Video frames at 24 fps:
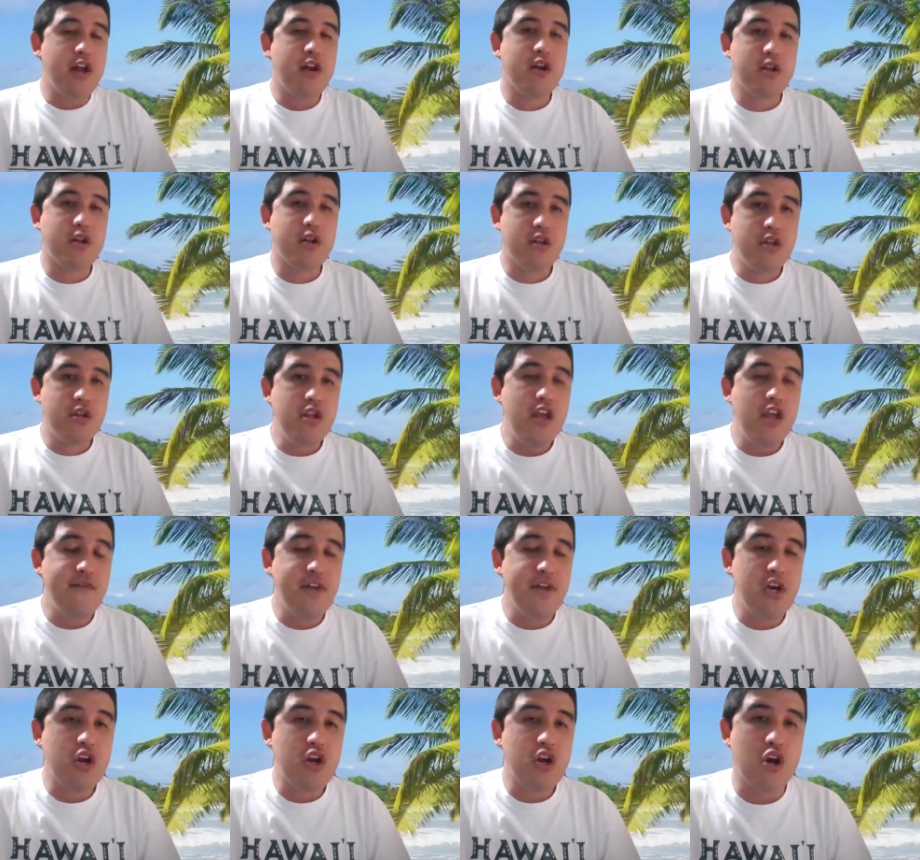And
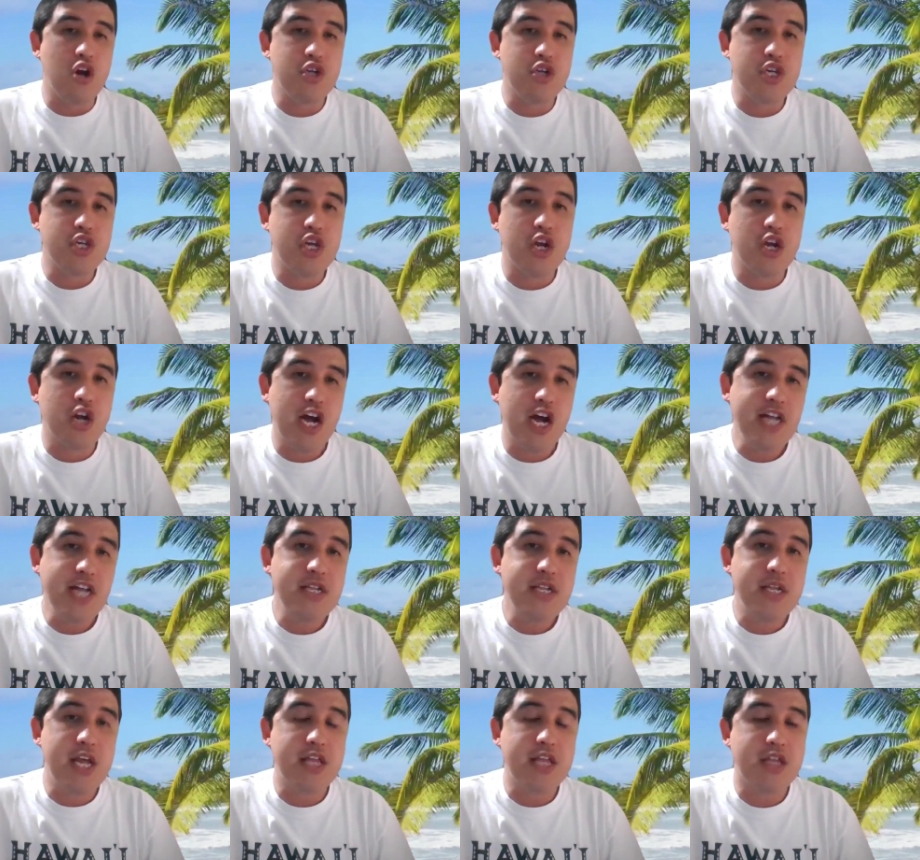even Coach
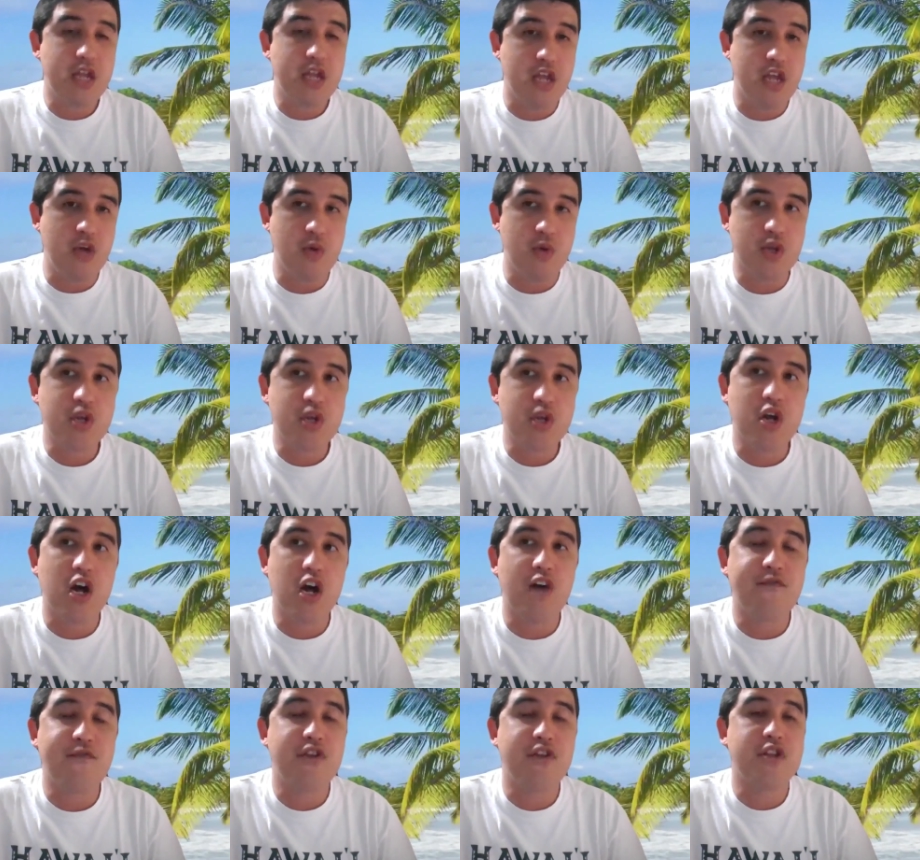Ganot said that he was
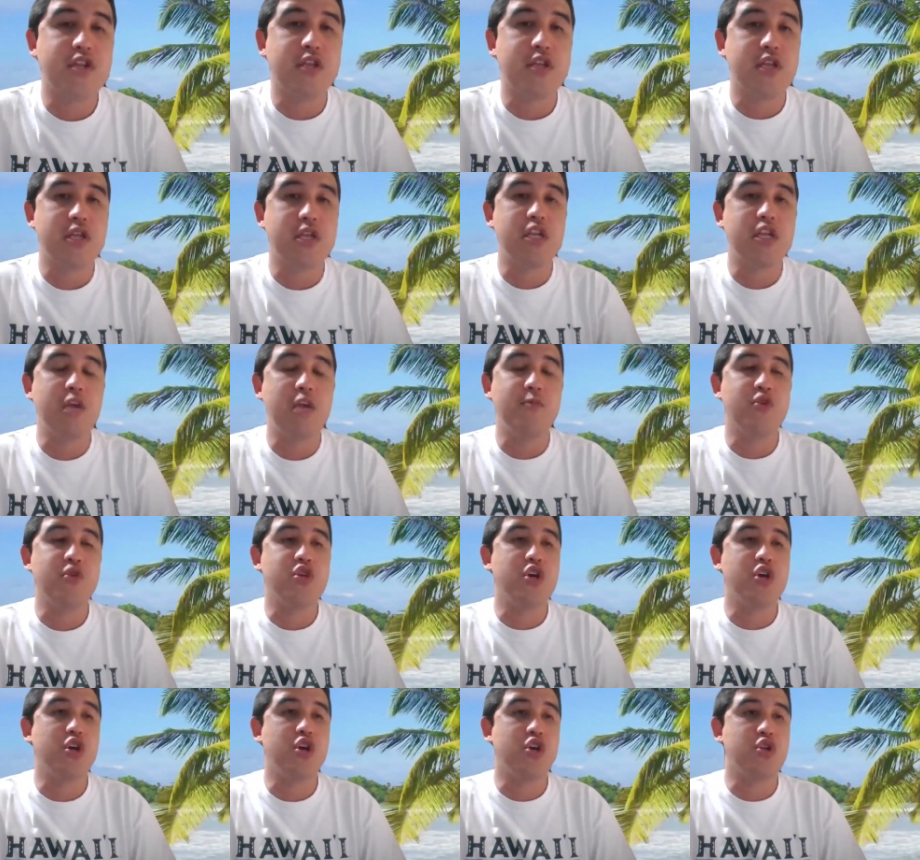confident that the
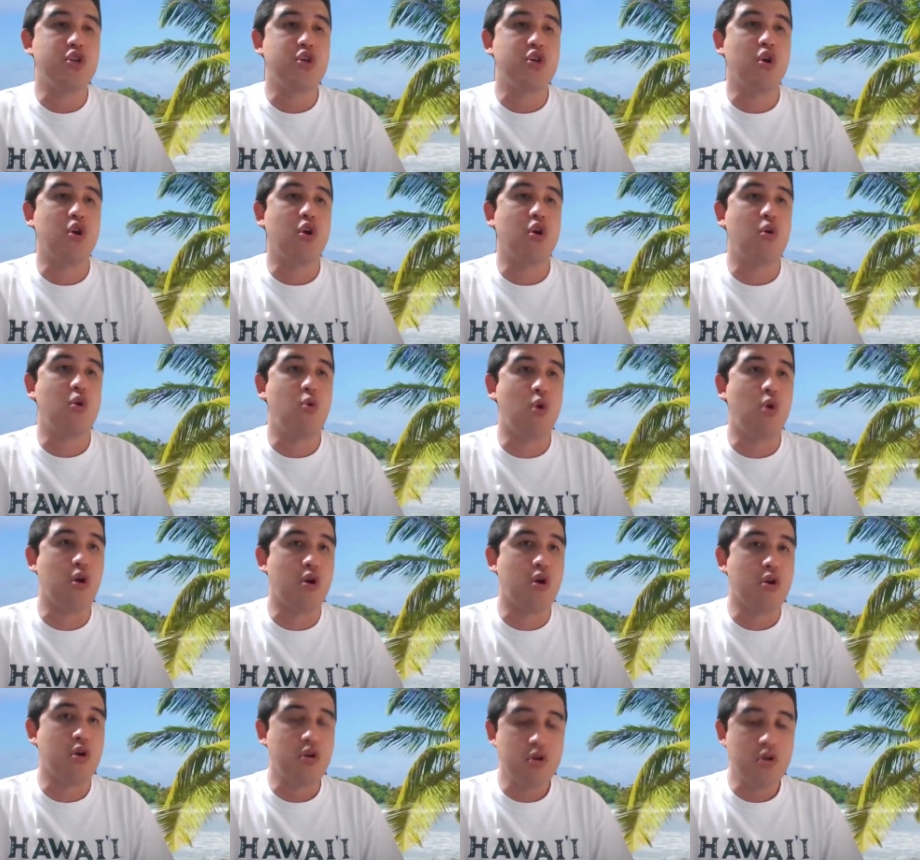team was going to turn a
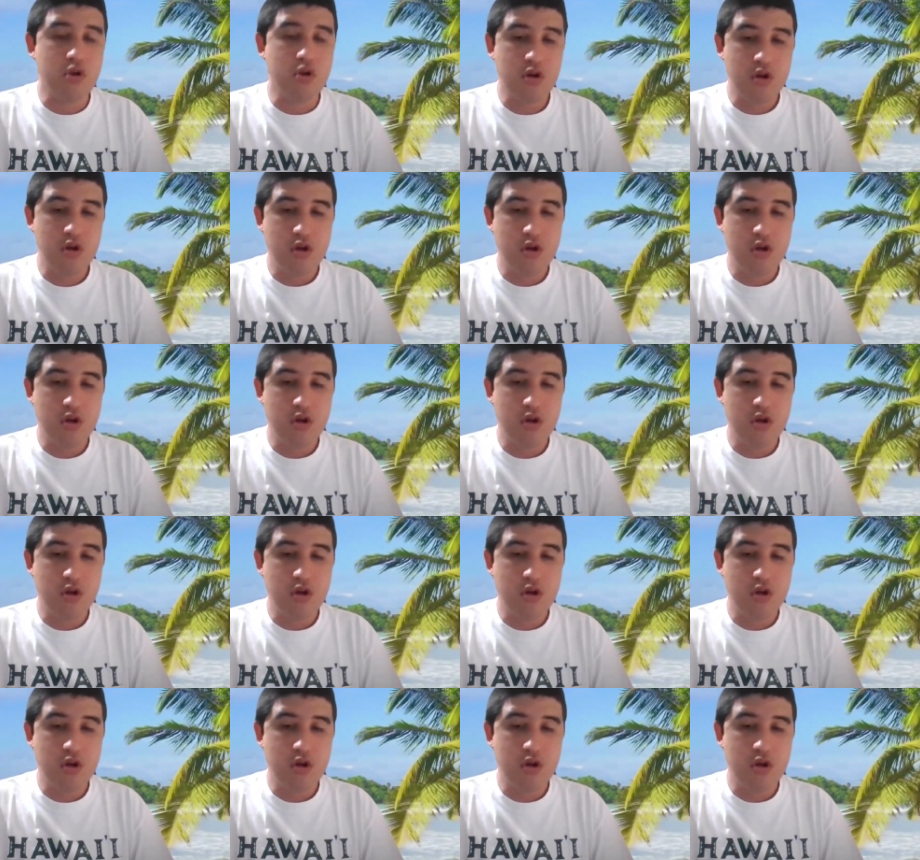corner.